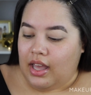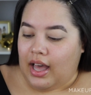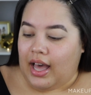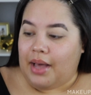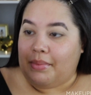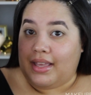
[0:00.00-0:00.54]

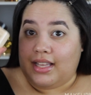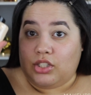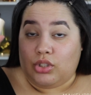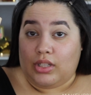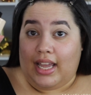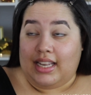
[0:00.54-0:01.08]

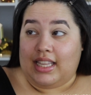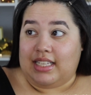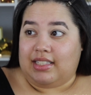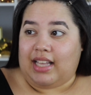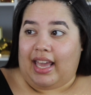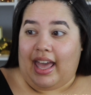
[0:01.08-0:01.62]
And
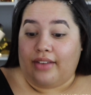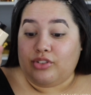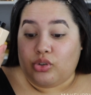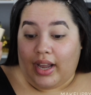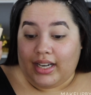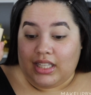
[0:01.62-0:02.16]
this, I have
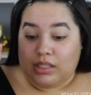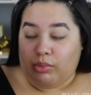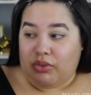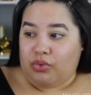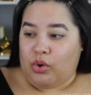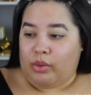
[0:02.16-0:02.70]
tried this
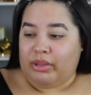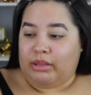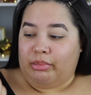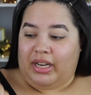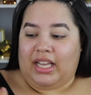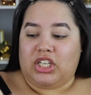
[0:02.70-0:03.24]
before, but the
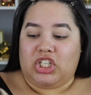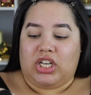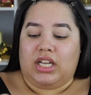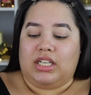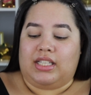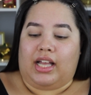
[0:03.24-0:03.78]
banana
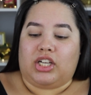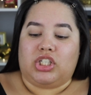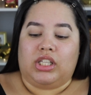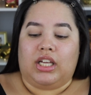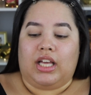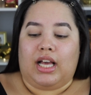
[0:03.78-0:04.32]
shade is
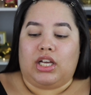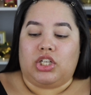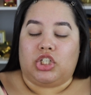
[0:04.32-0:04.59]
actually a